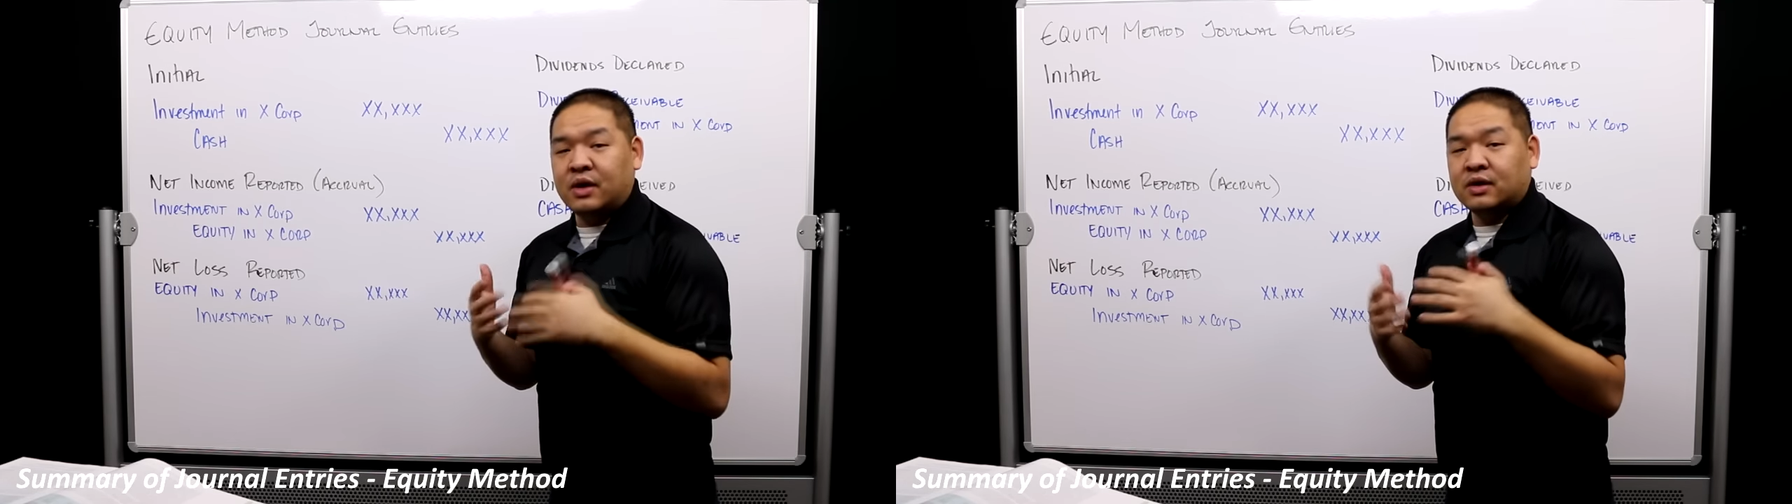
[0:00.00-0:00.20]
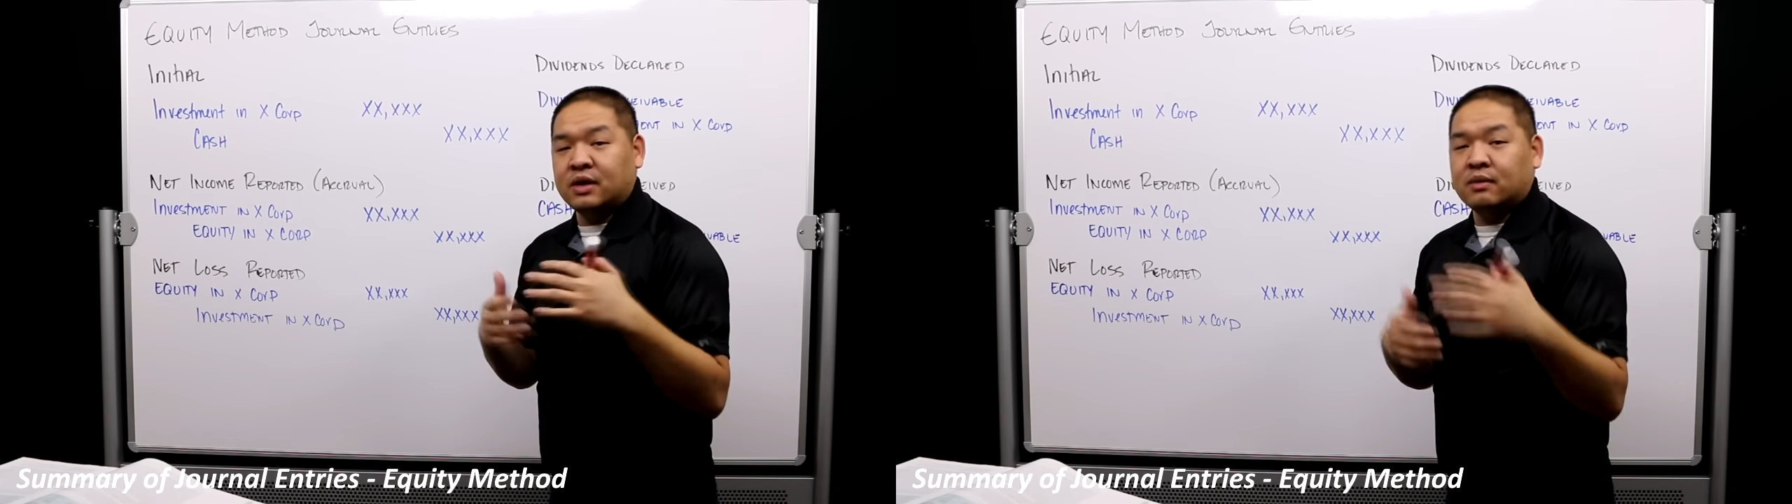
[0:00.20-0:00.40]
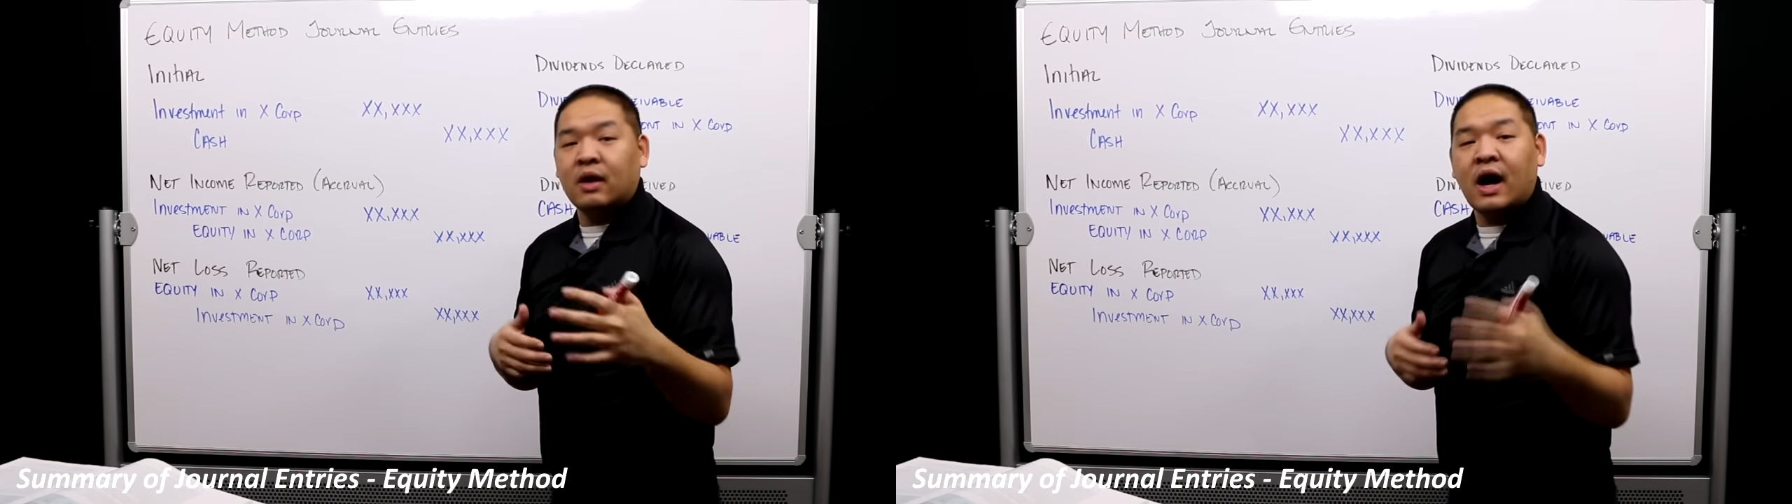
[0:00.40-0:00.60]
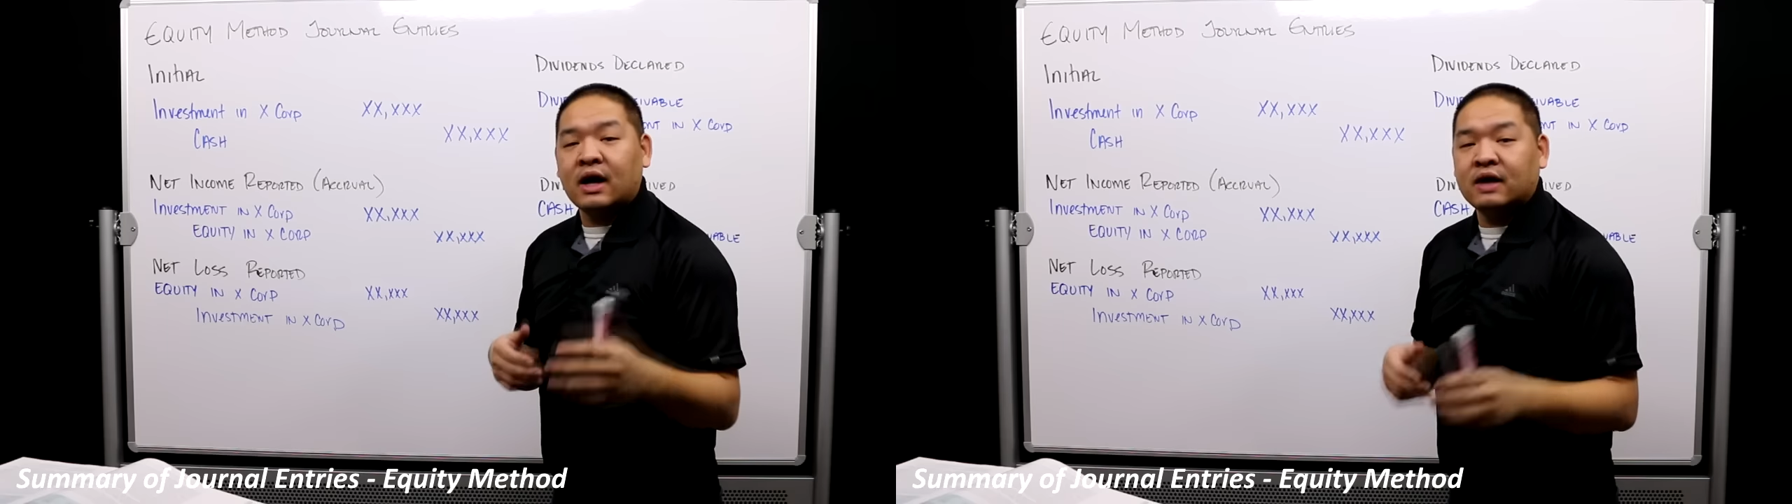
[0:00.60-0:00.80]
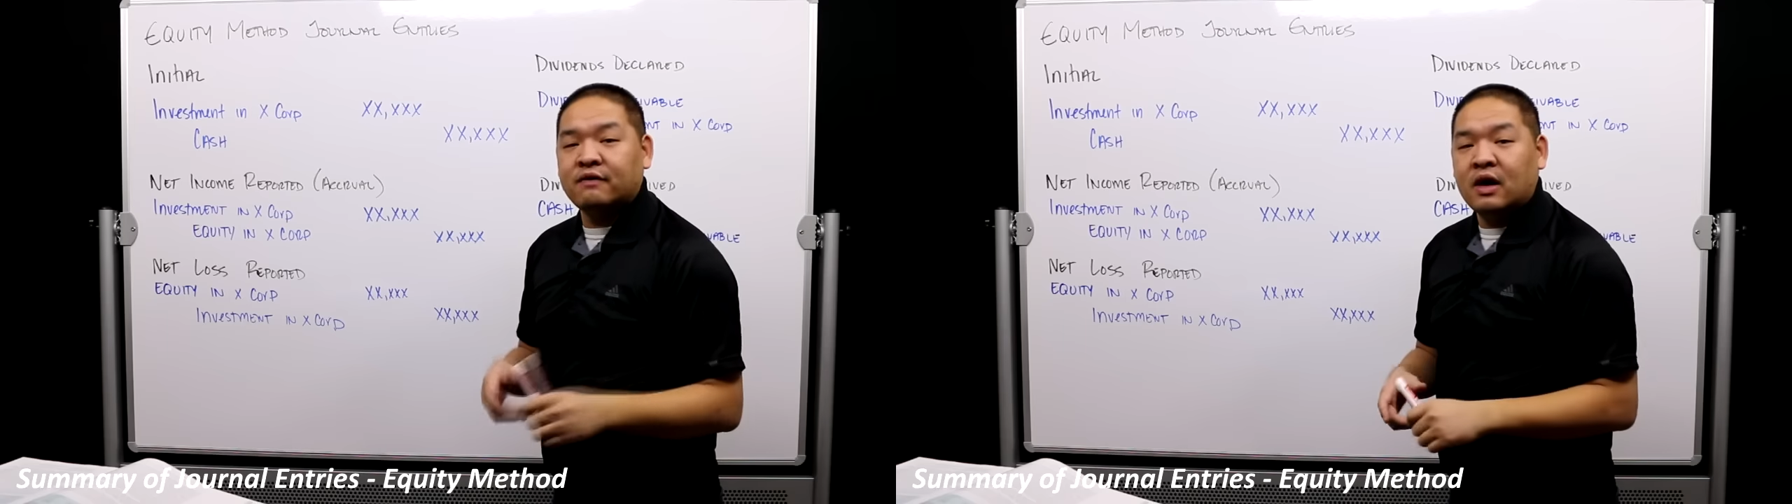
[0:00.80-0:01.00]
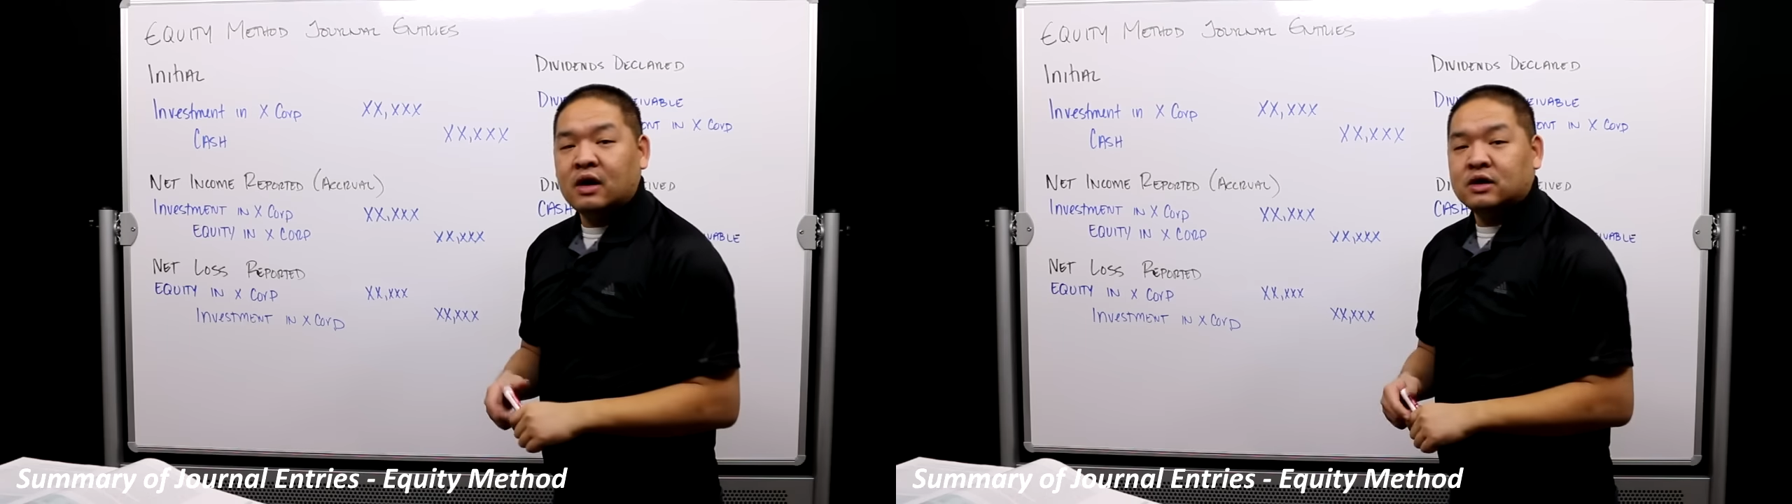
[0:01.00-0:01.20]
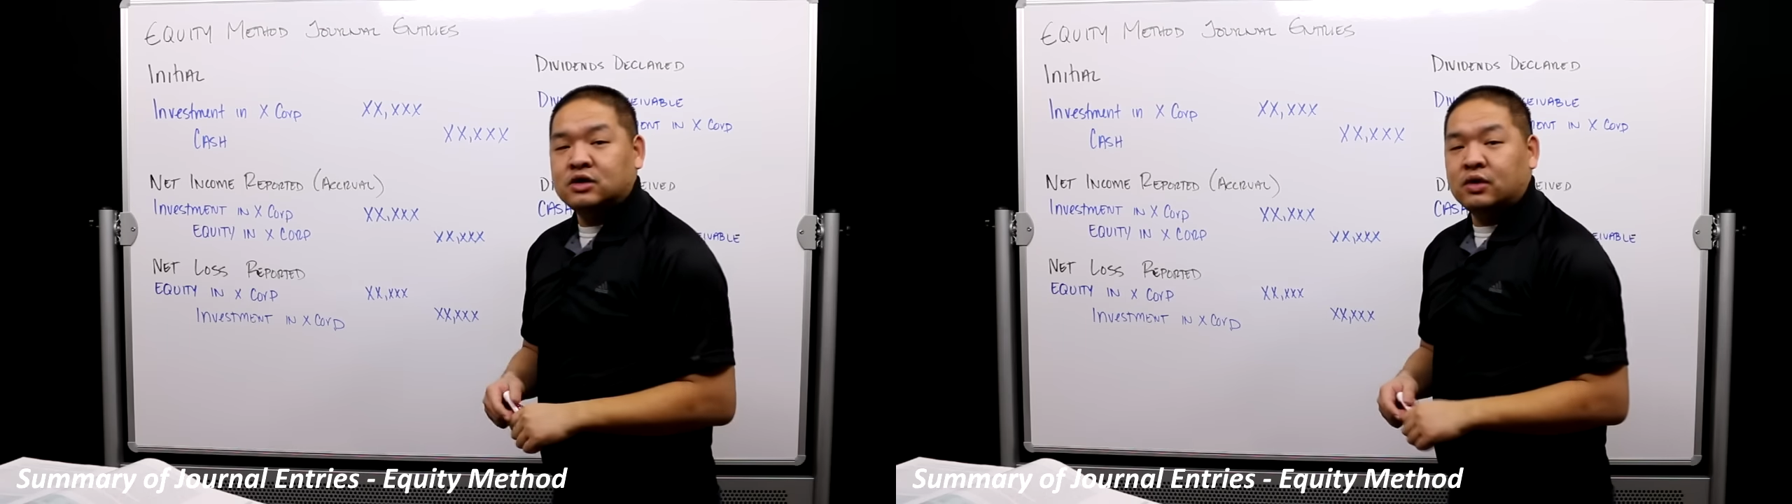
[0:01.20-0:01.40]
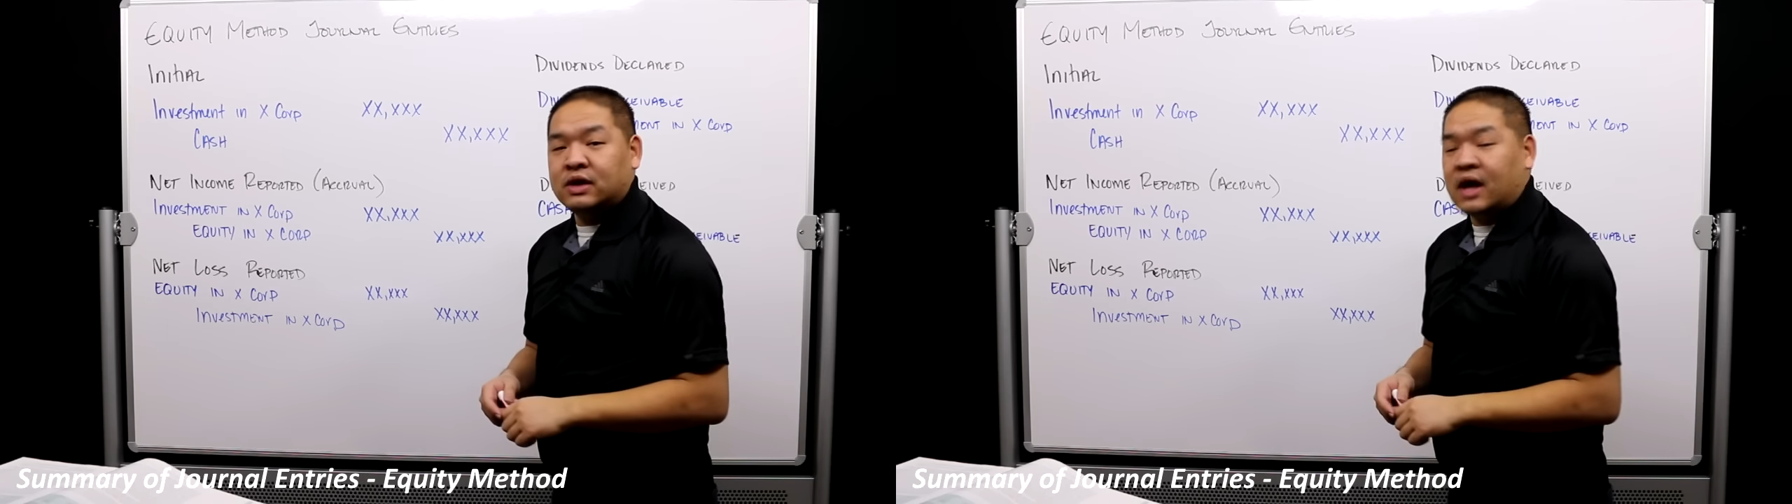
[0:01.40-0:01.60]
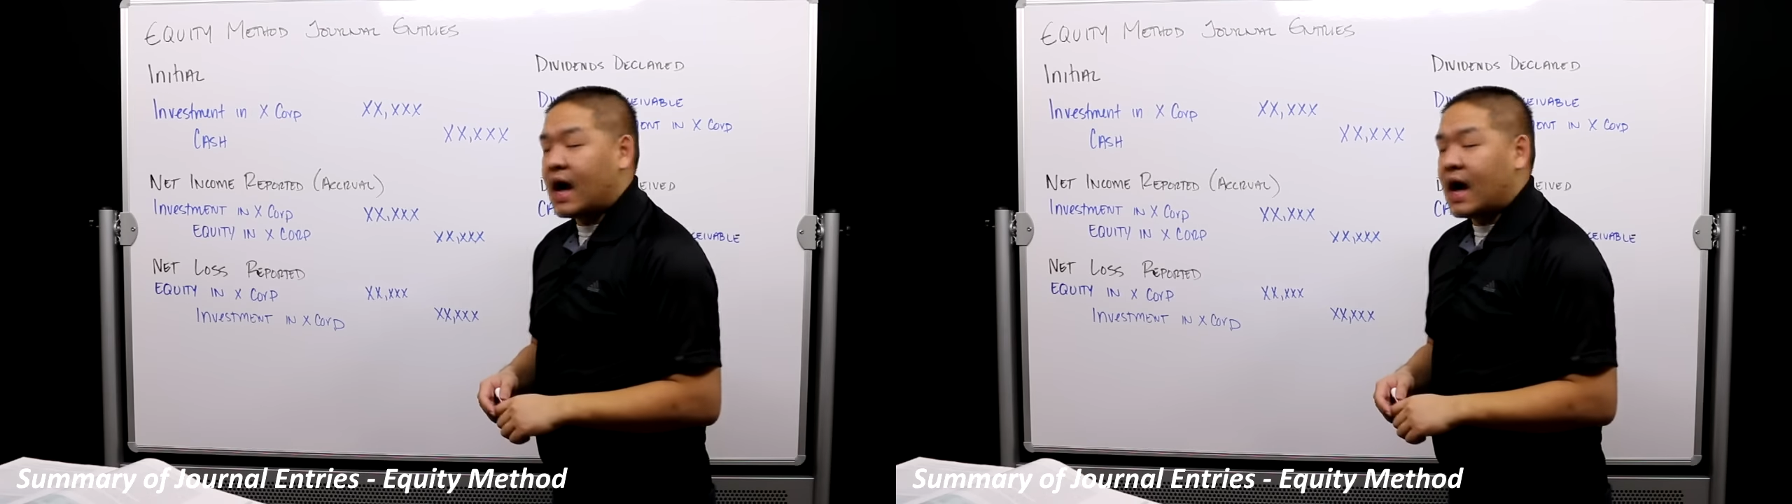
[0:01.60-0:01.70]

building block of doing the